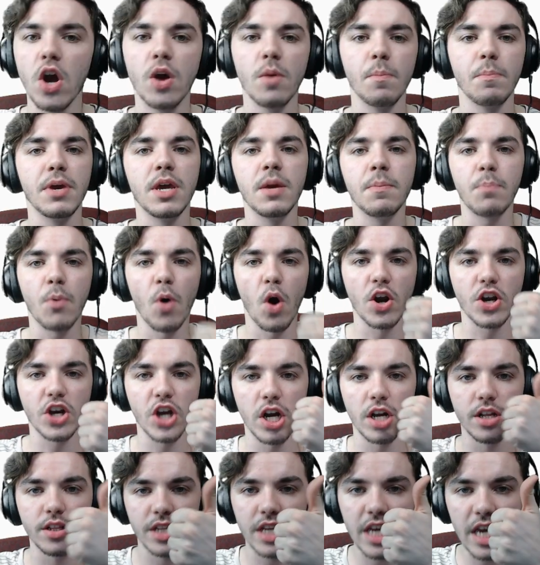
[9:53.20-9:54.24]
People are going
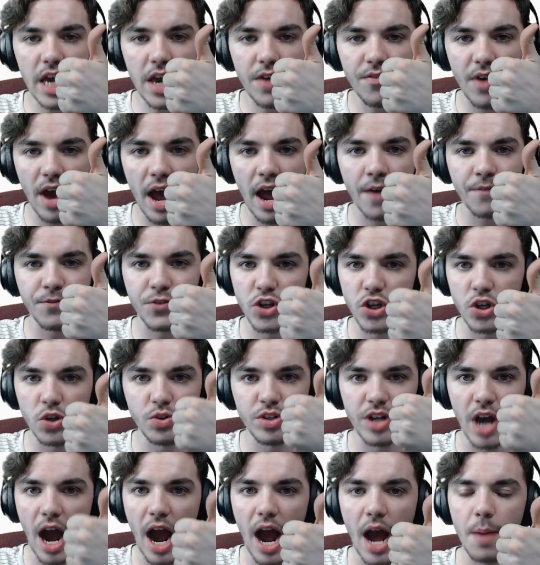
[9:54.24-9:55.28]
to leave after you
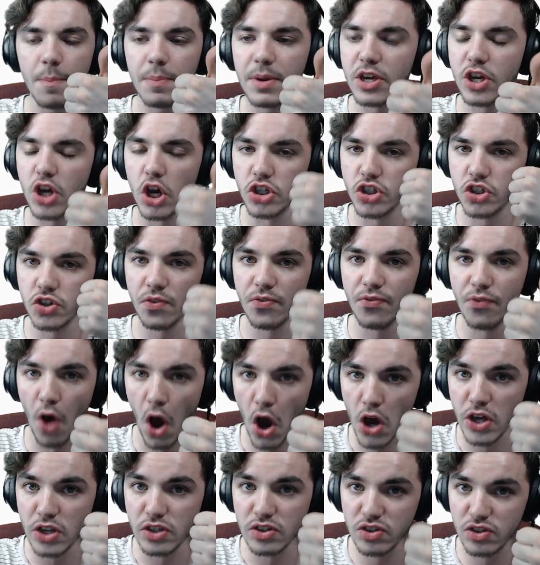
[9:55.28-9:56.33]
die because you
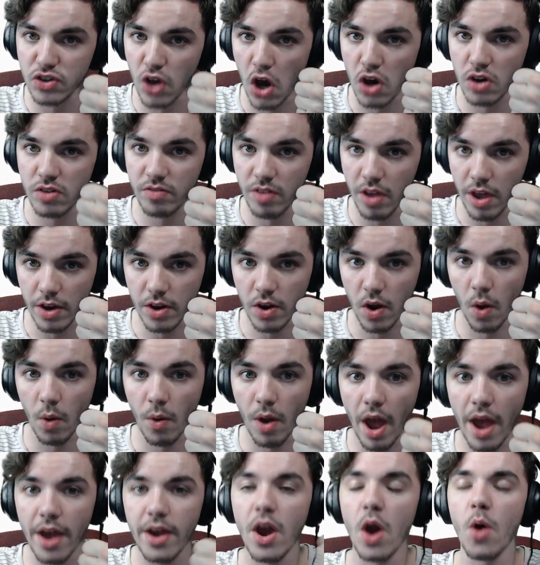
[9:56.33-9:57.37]
fucking suck dick,
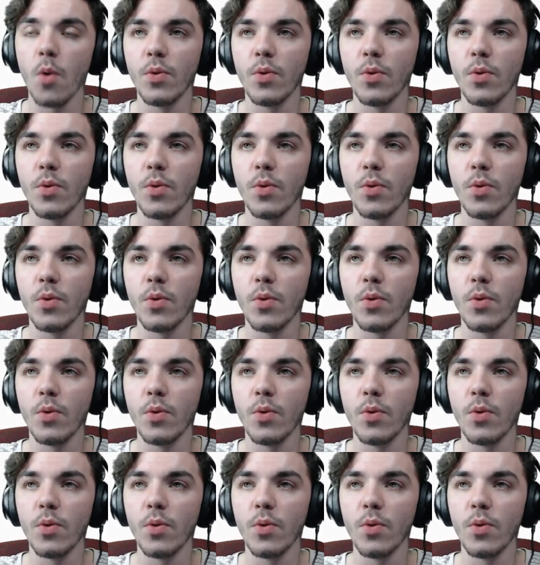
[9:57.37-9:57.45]
okay?